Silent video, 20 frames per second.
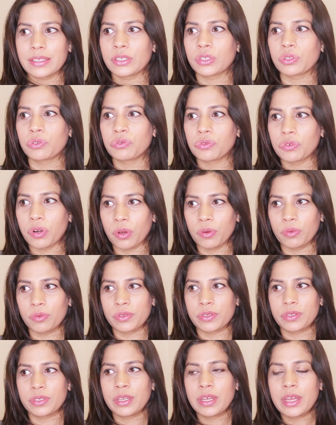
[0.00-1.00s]
and
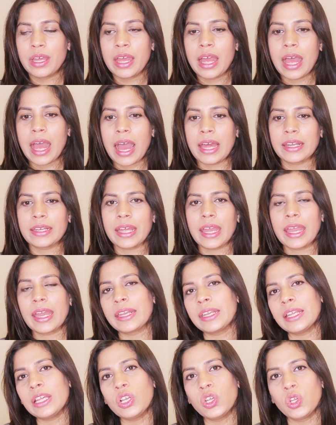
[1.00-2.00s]
grows, and
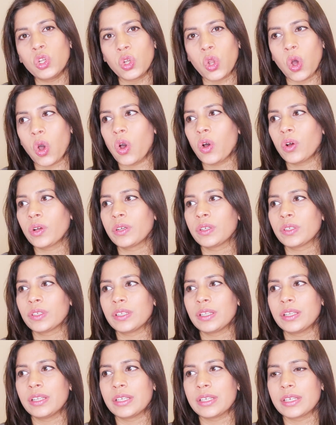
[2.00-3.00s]
any long
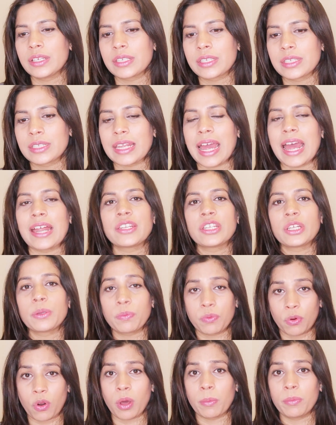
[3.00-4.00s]
standing
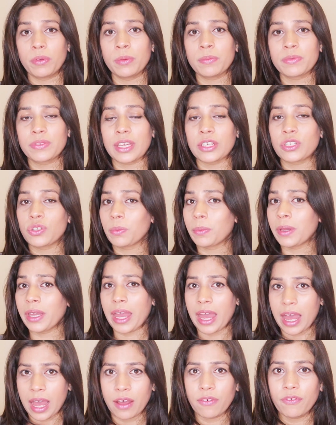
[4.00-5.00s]
problems that you may
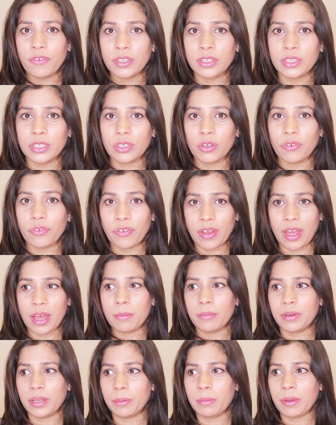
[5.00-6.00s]
have with your
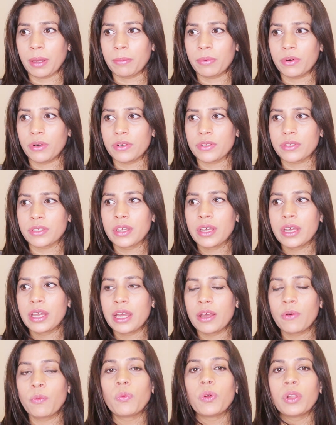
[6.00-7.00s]
family members
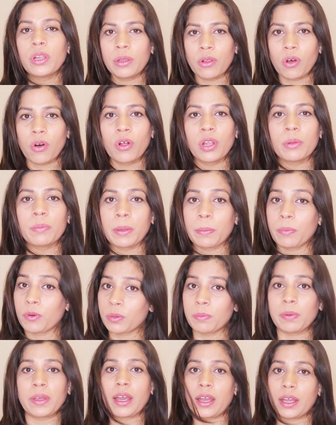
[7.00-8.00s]
will all be
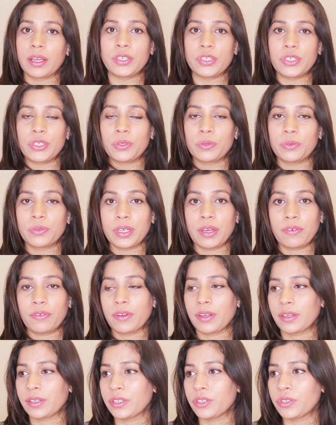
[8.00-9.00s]
put behind you
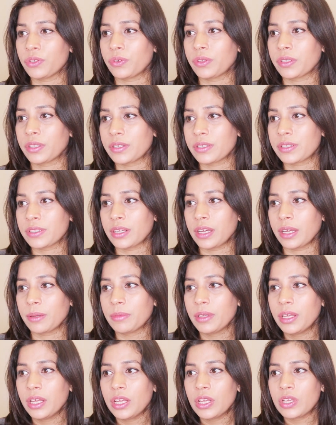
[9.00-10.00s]
definitely during this
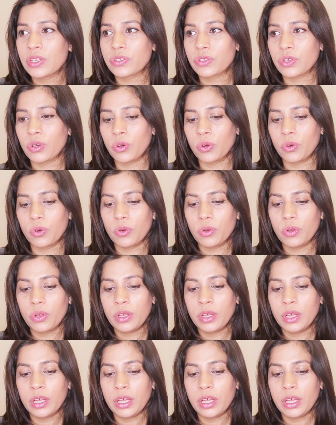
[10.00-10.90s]
time. So